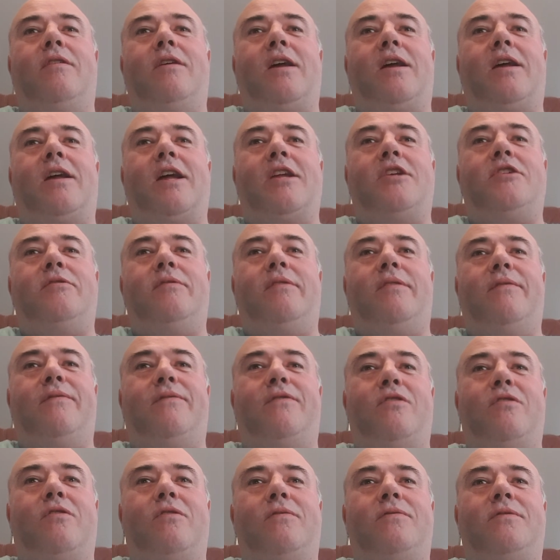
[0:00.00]
get you
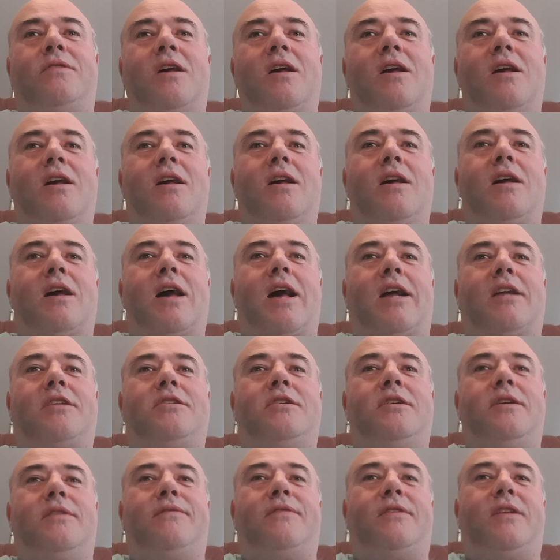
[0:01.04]
involved,
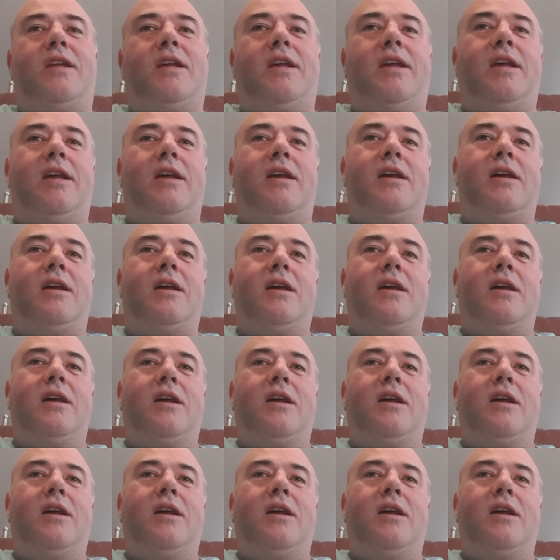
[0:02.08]
actively